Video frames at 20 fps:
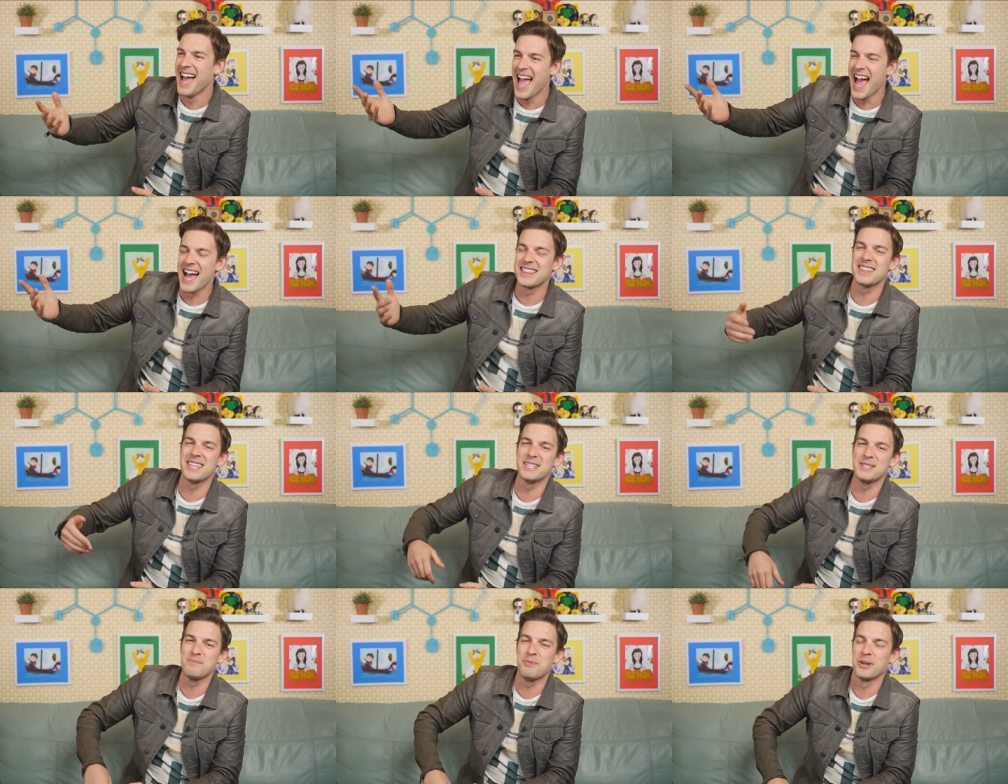at
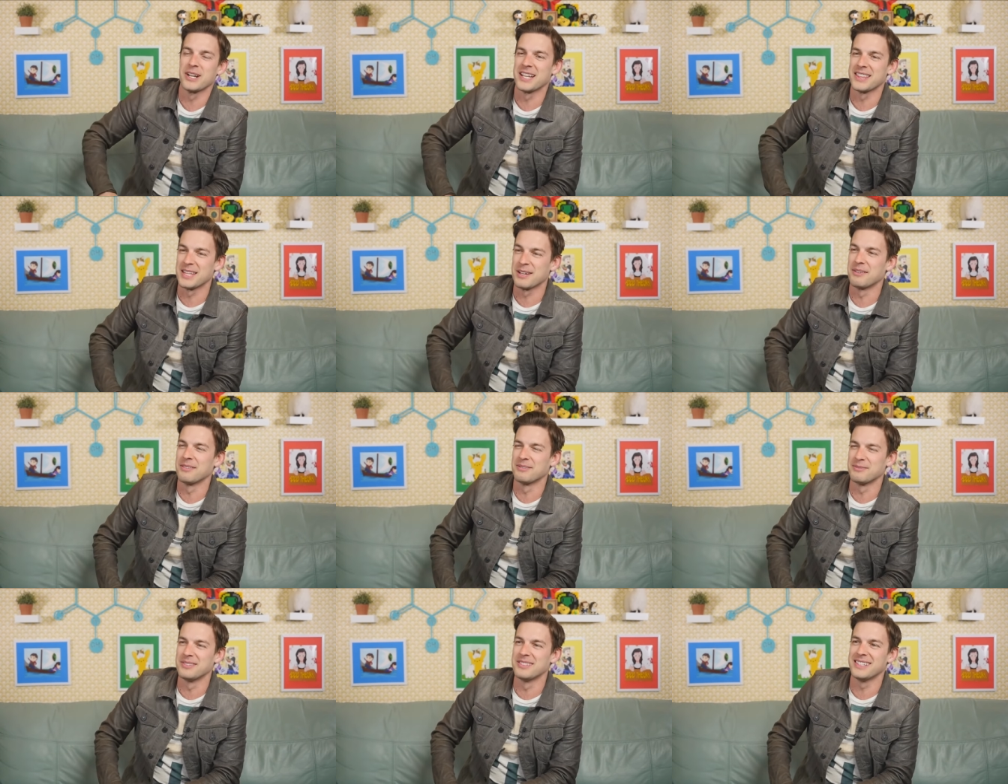this point, I
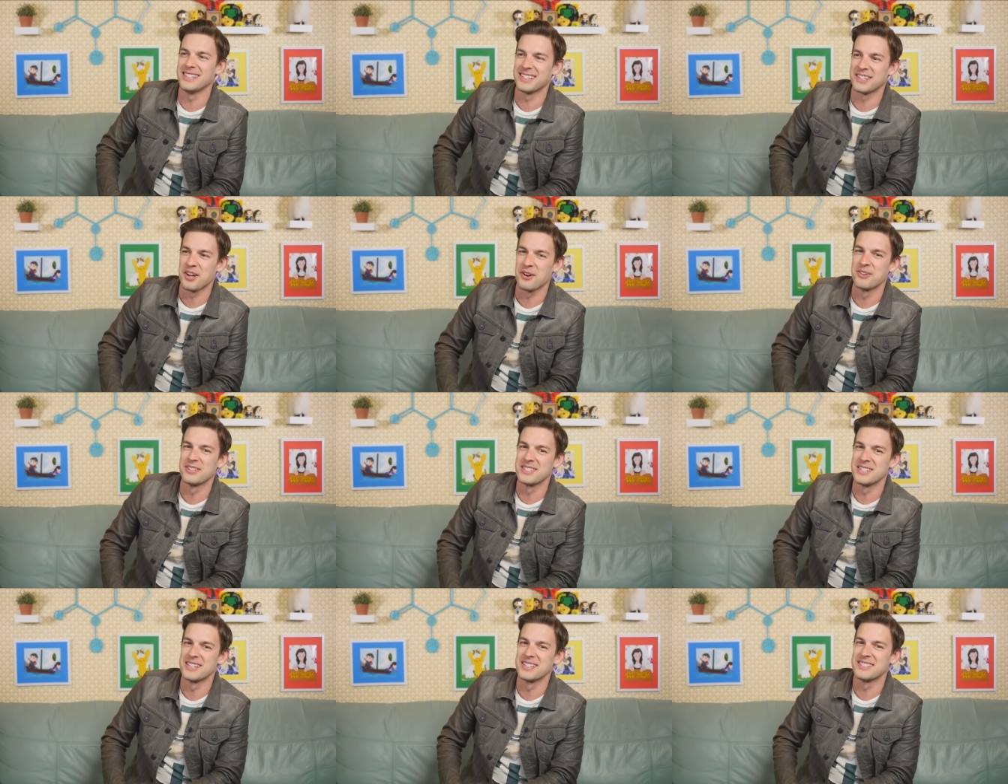think you know
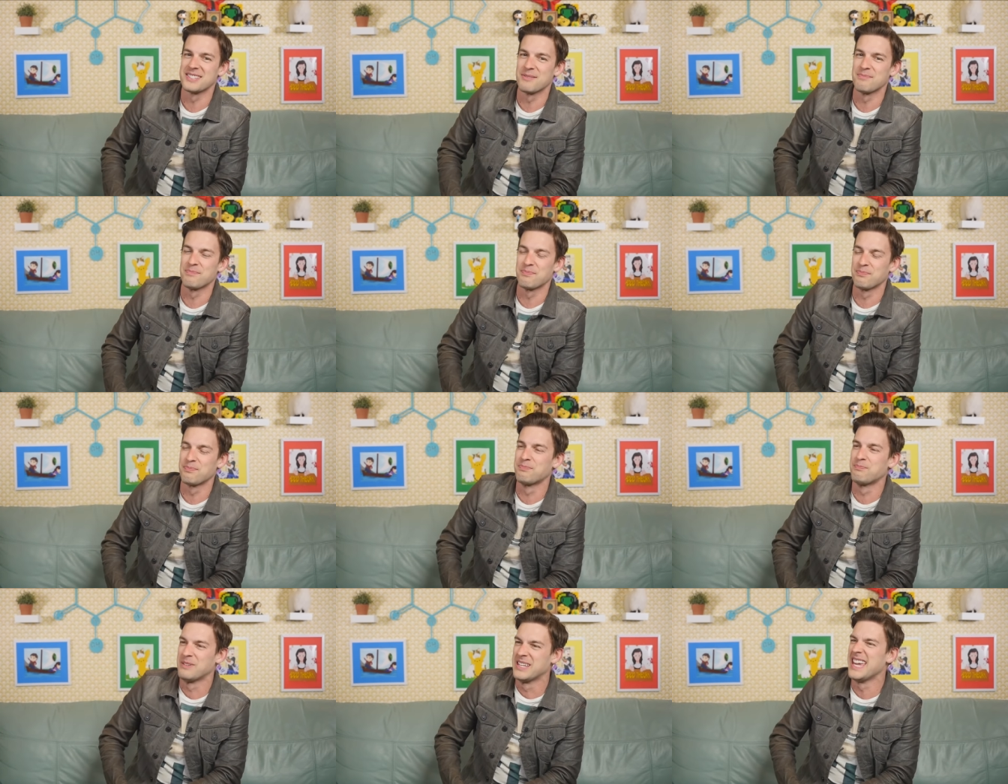it's it's a
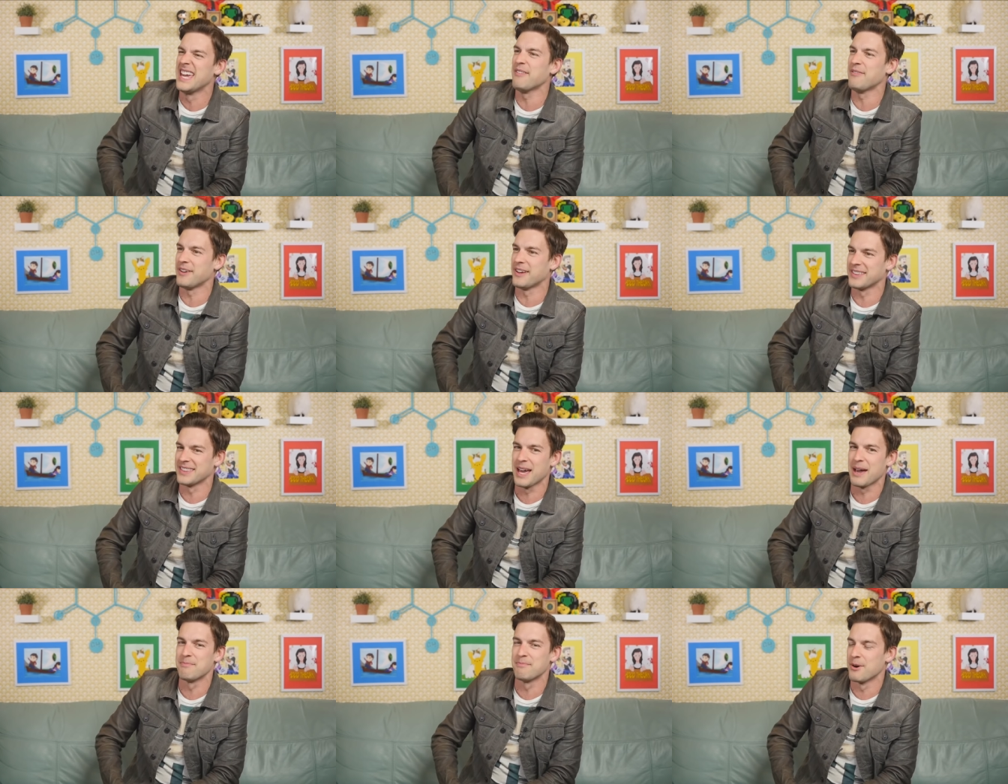
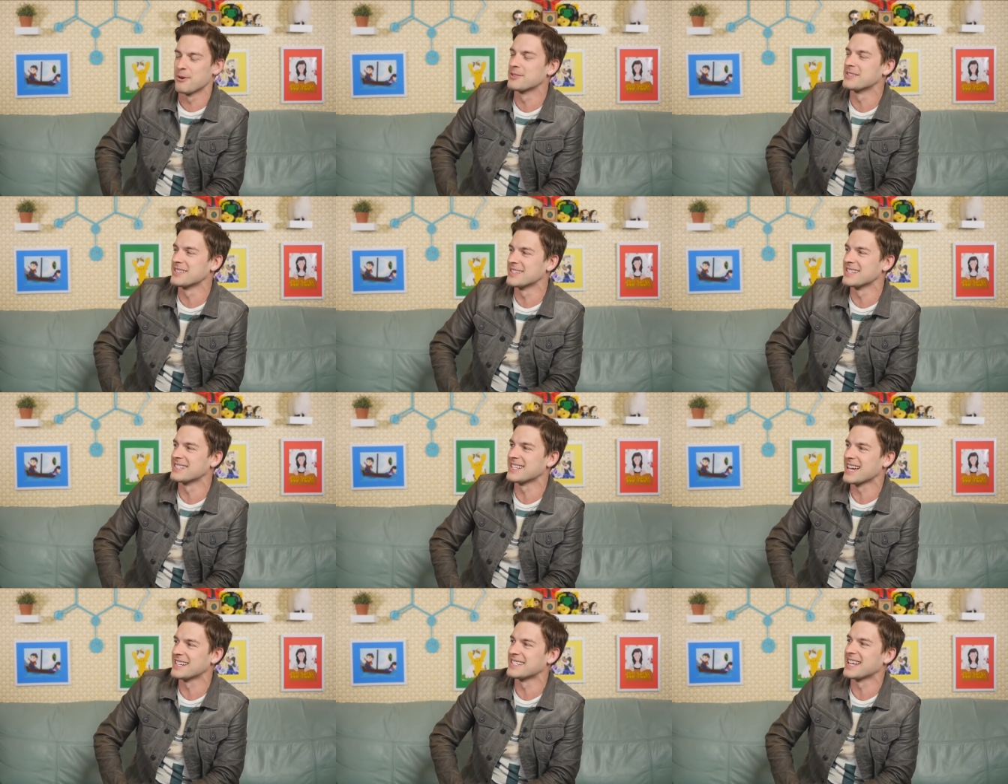given that most of
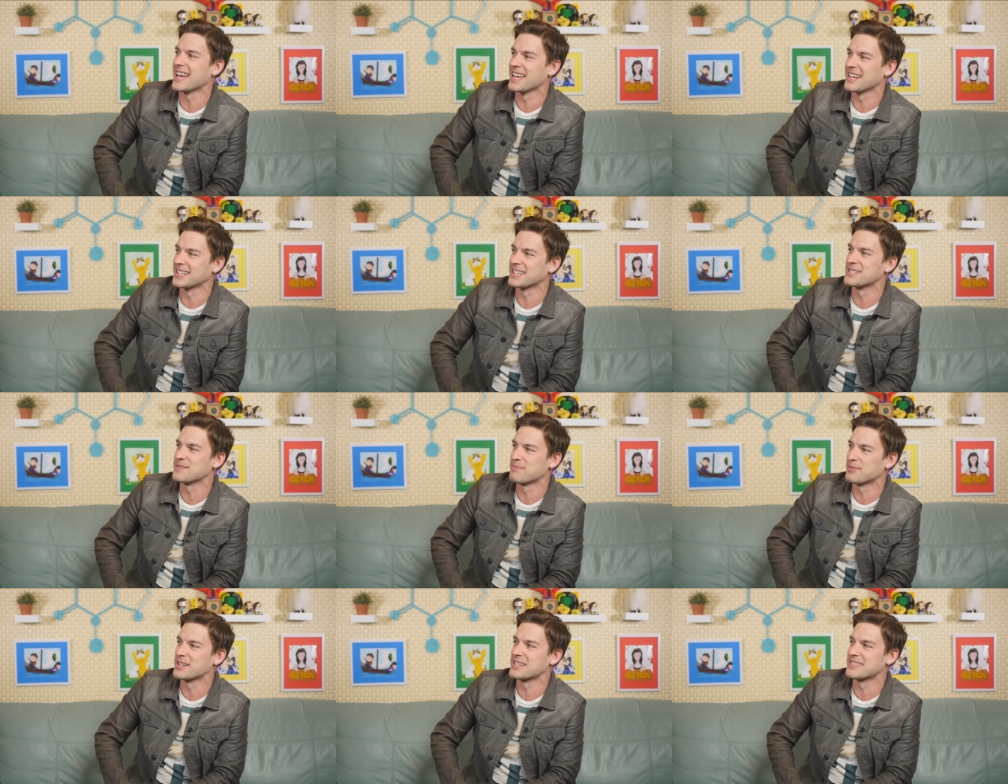the Titanic
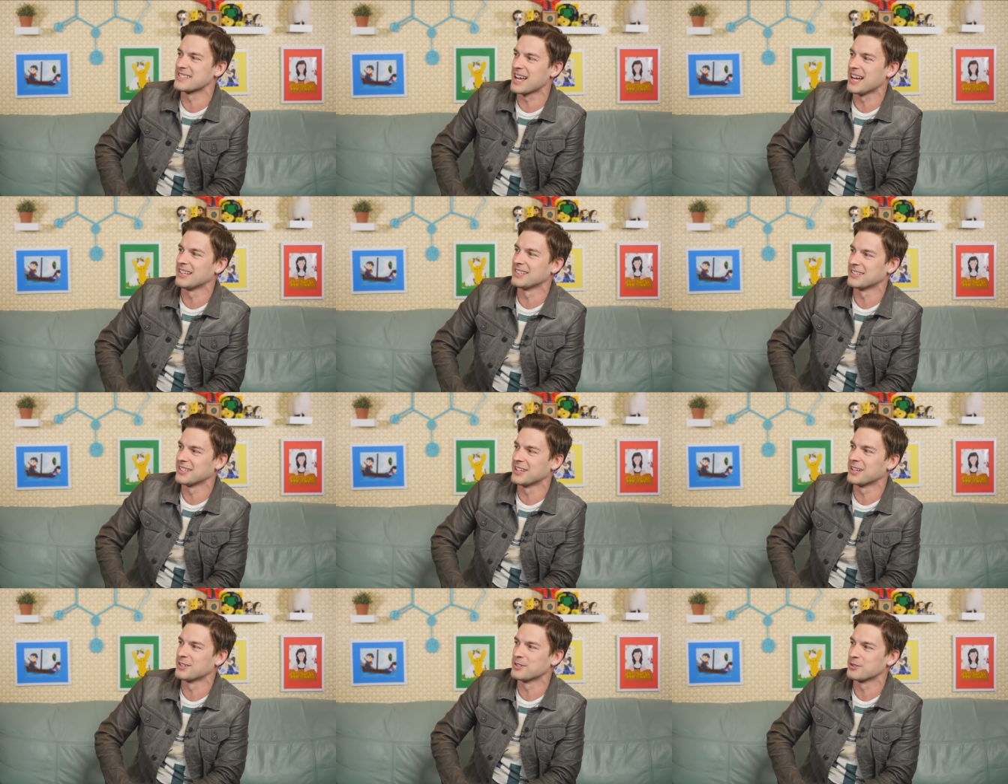is pretty
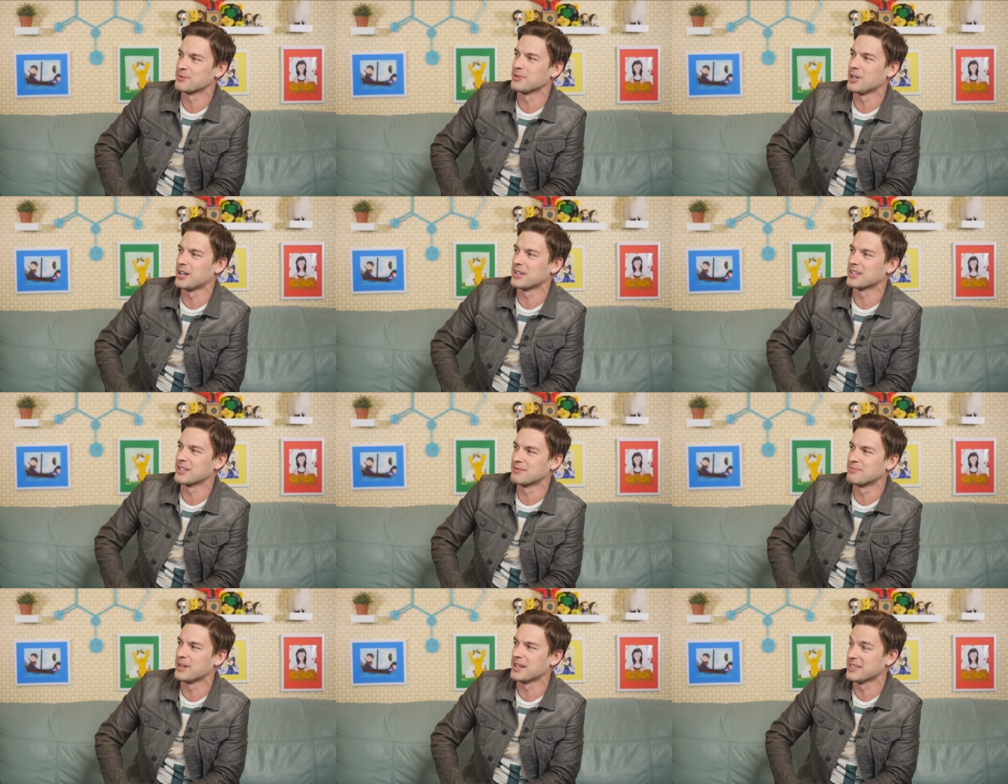solidly
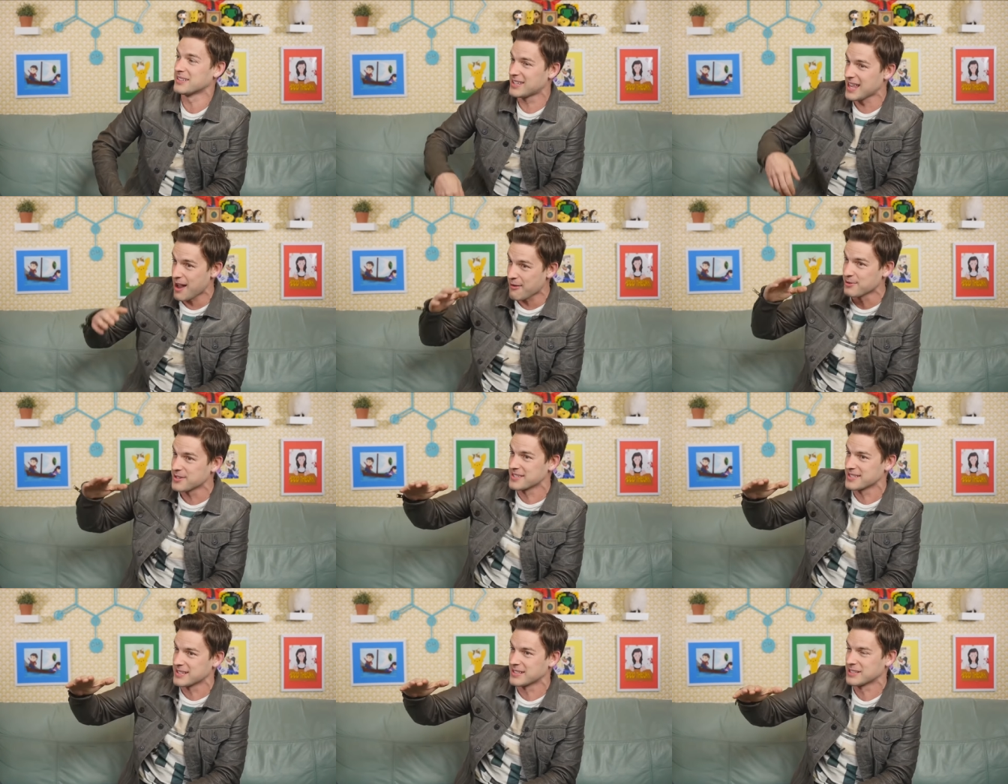underwater. But yeah. that
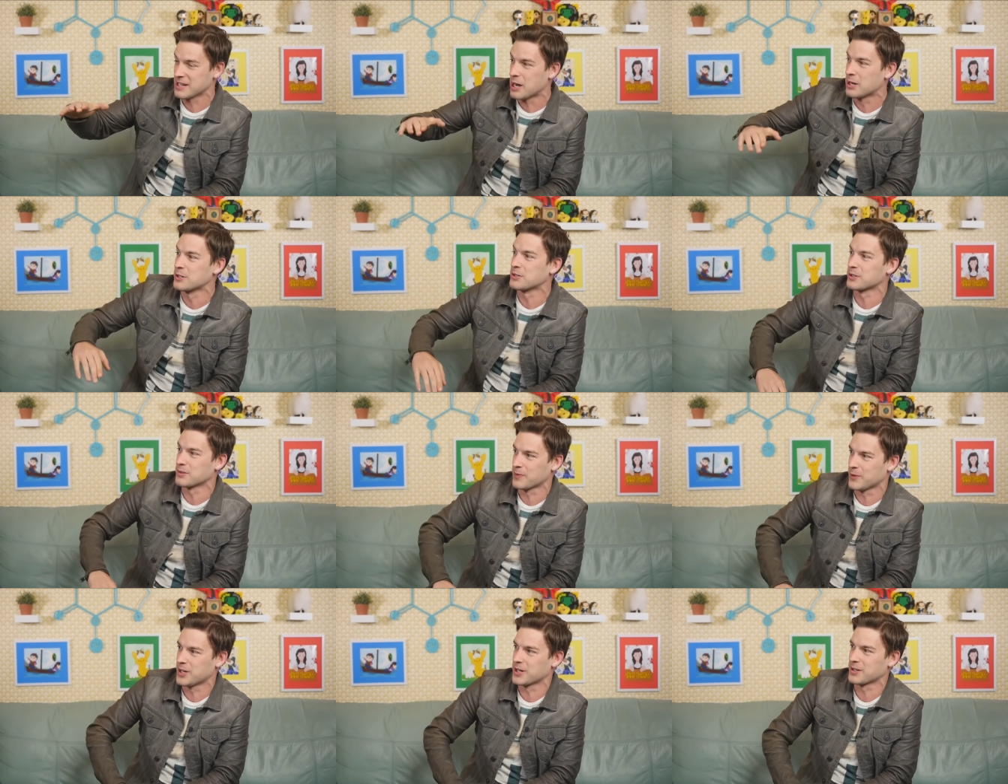was an
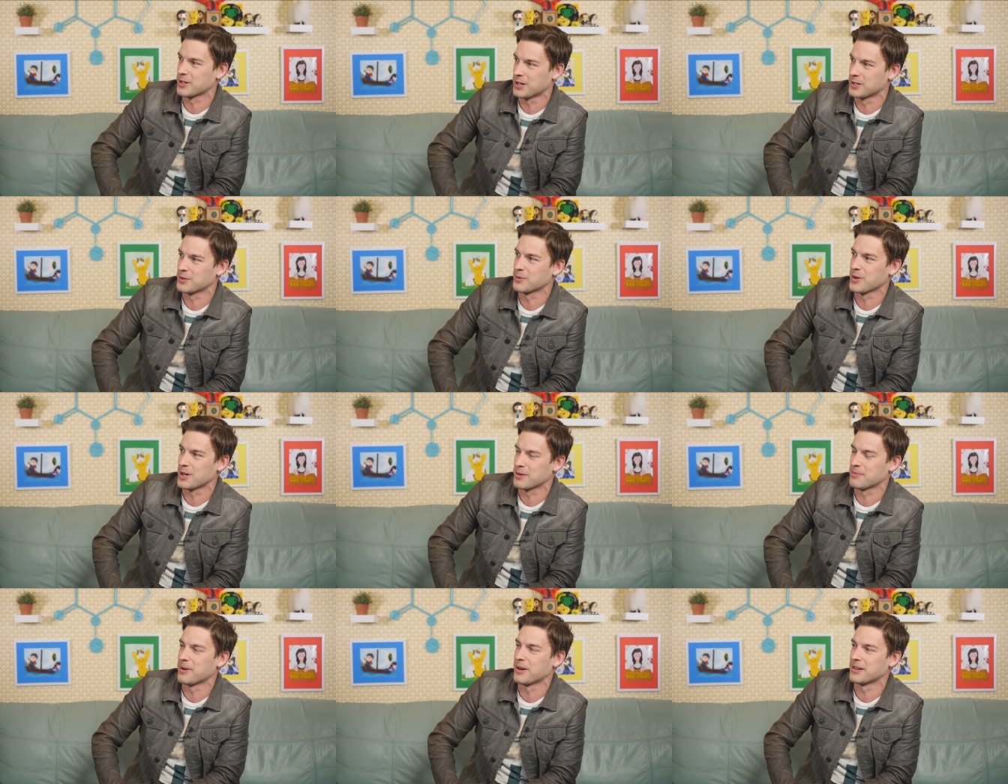underwater, like,
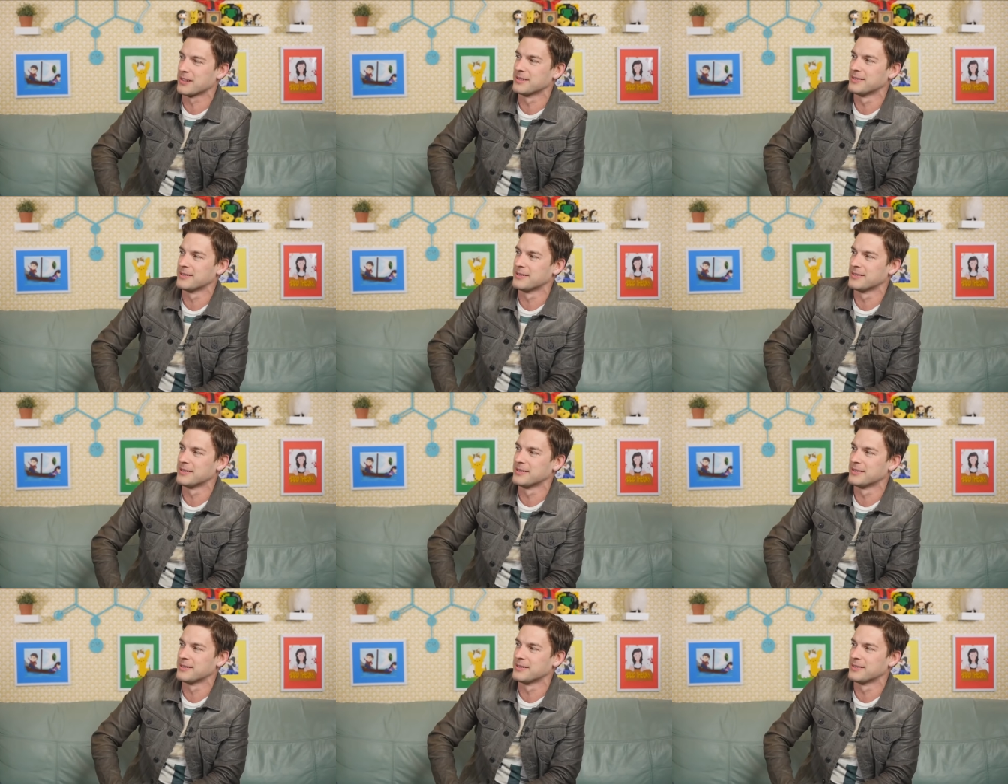underwater part. The